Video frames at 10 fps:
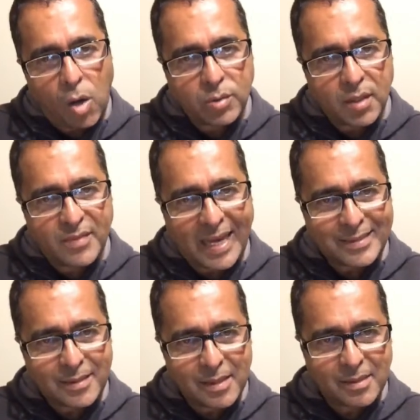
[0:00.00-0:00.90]
out of
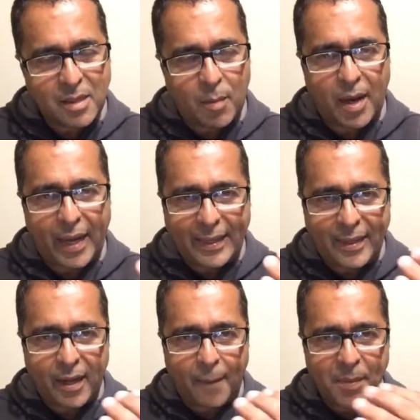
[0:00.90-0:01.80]
that system are
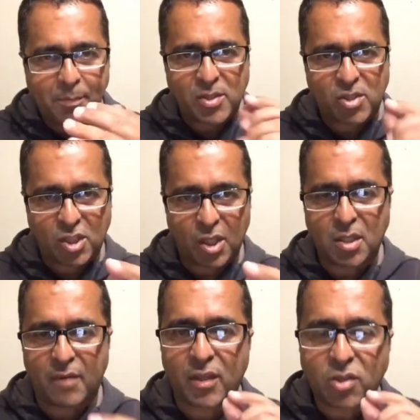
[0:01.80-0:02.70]
ending up in
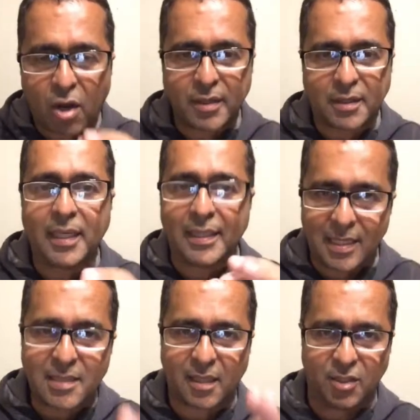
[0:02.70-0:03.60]
positions of authority
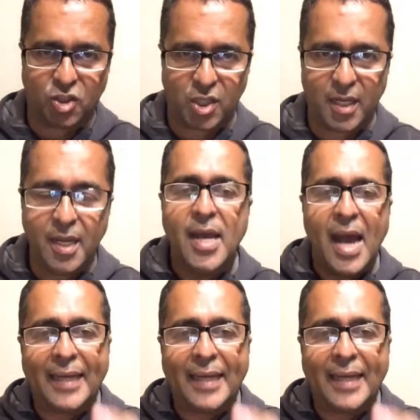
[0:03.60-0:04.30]
in this country.